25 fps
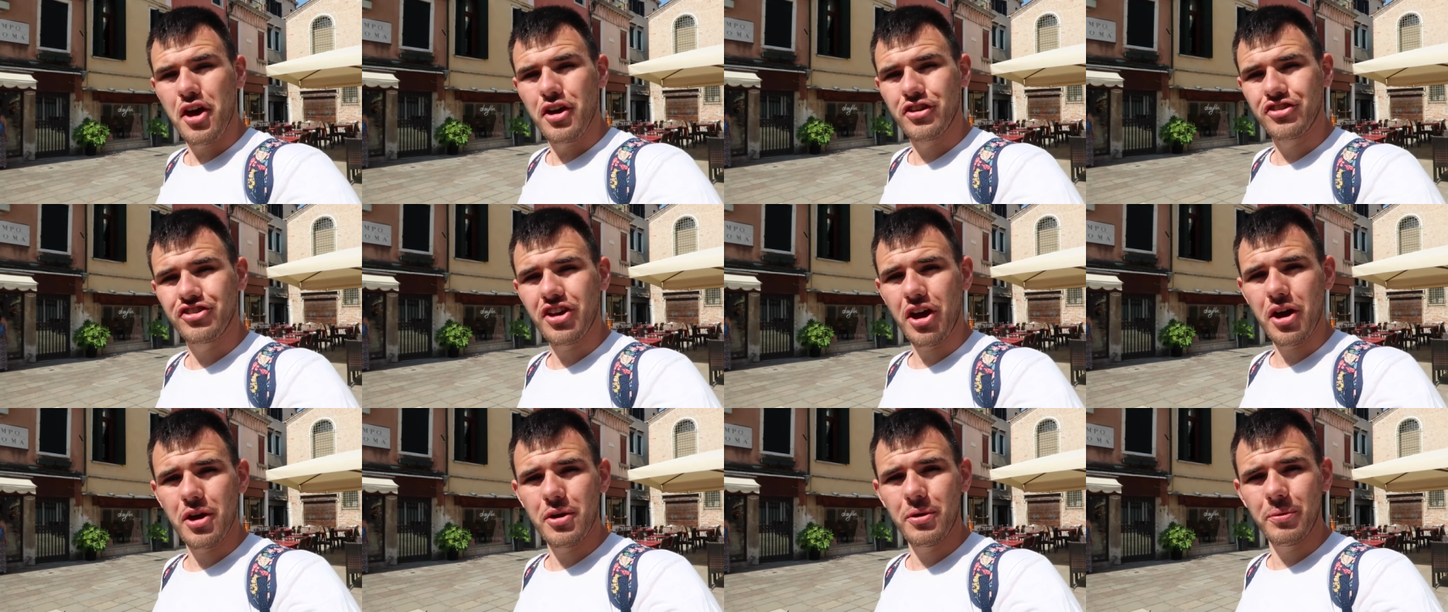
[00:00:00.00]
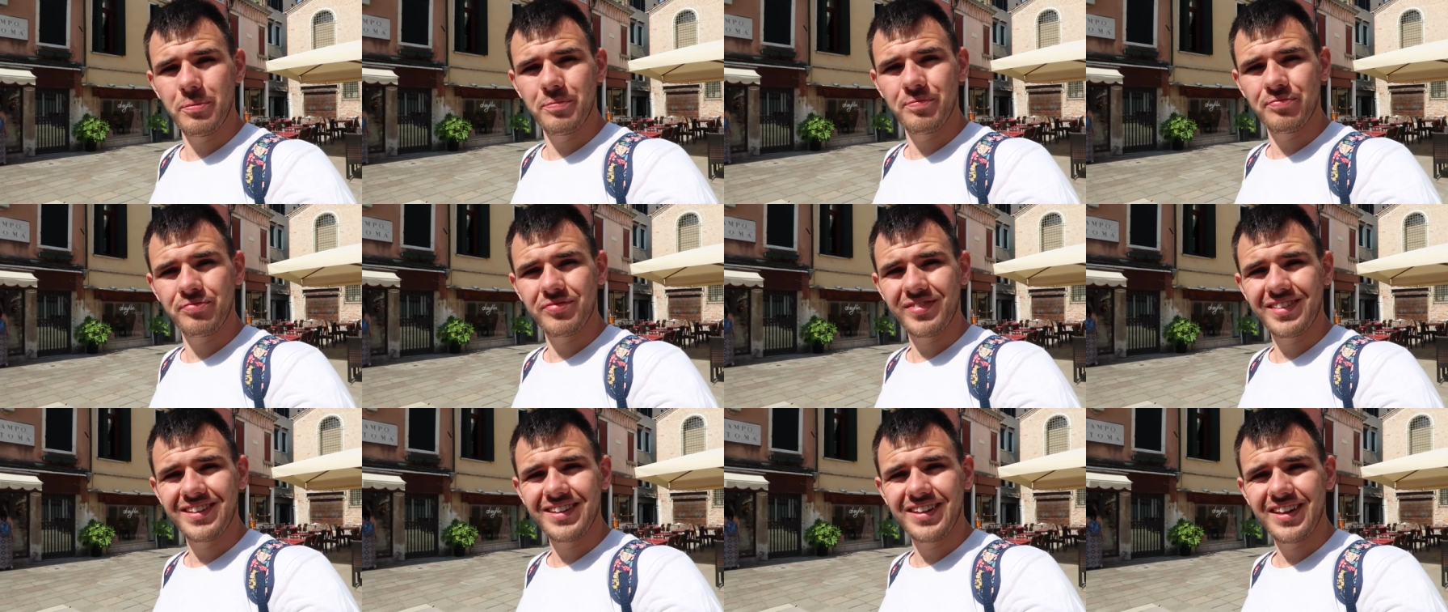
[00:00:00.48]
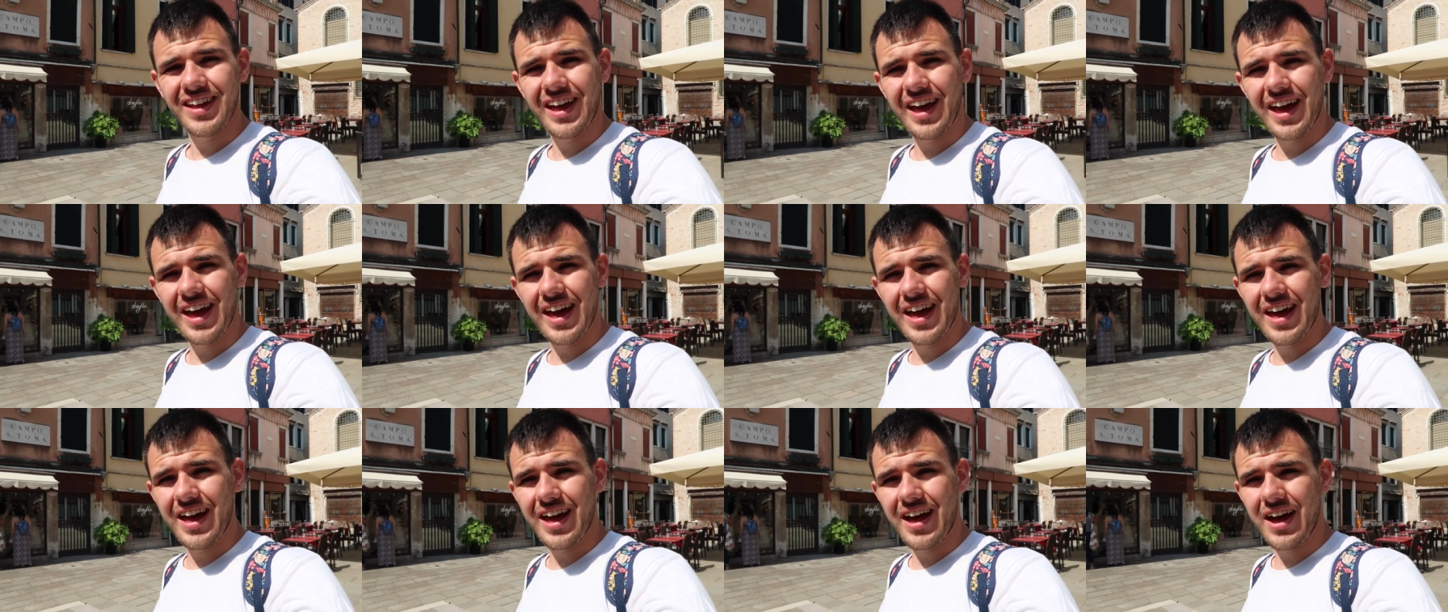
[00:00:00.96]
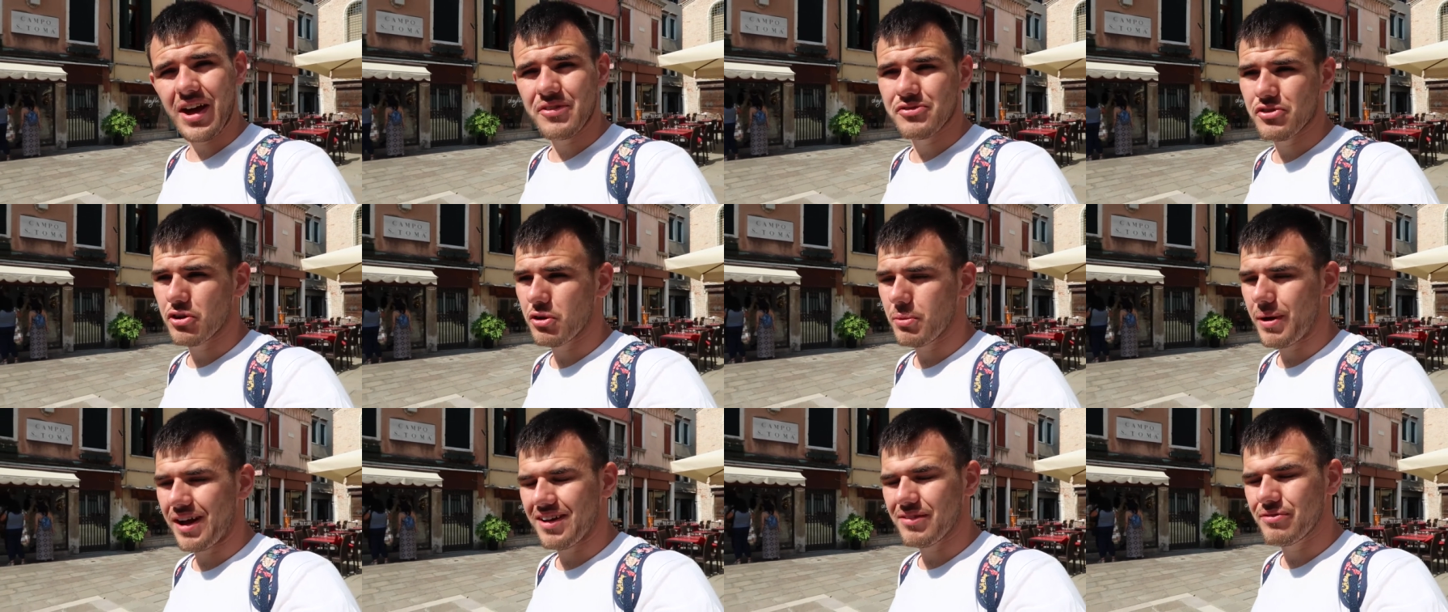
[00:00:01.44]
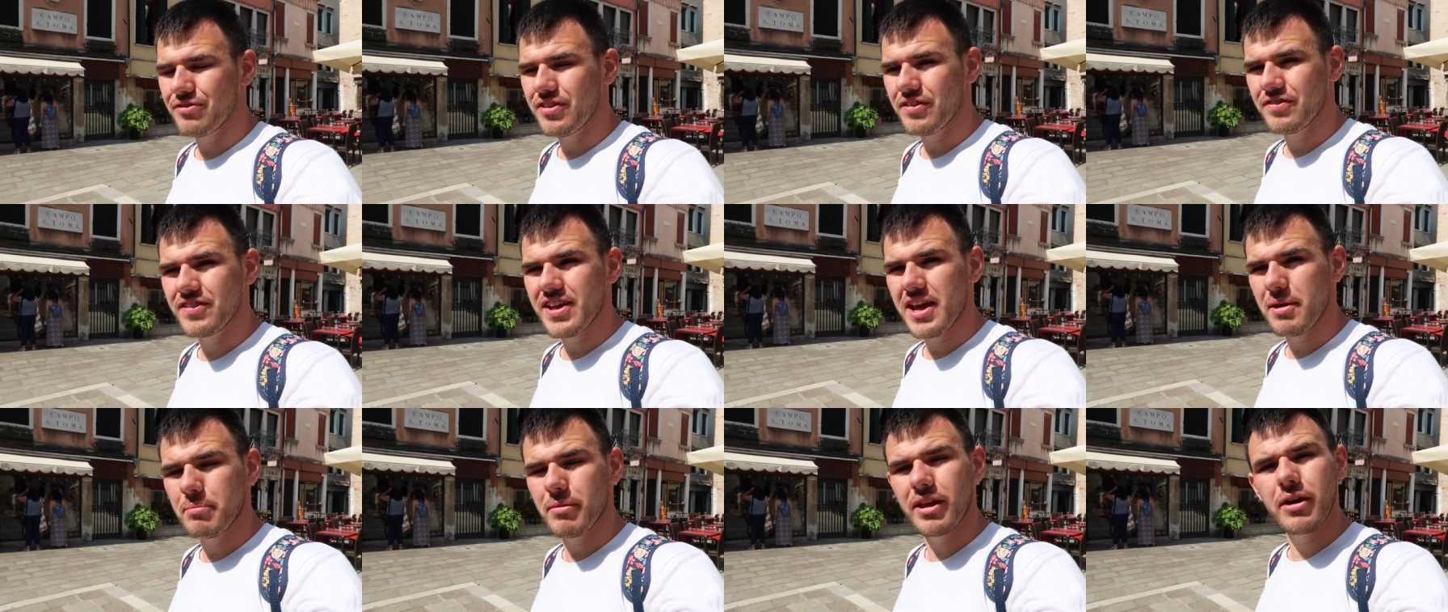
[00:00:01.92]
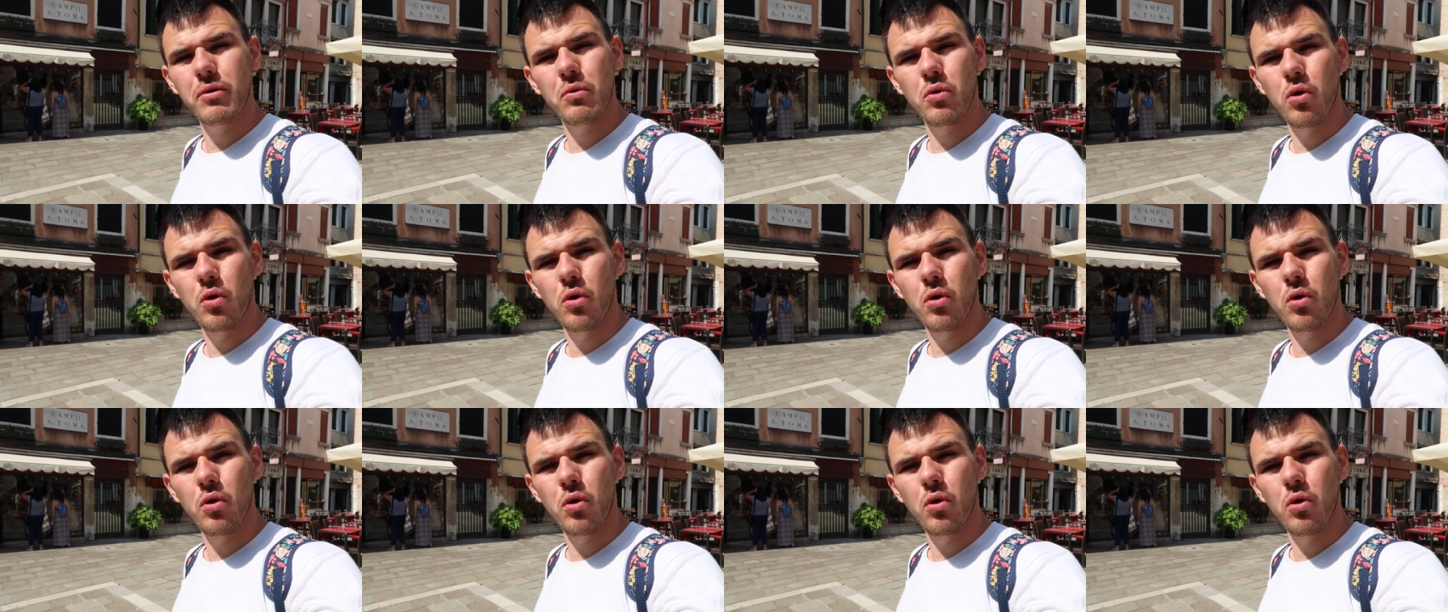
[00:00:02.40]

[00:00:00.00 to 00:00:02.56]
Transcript: So, after about a 15-minute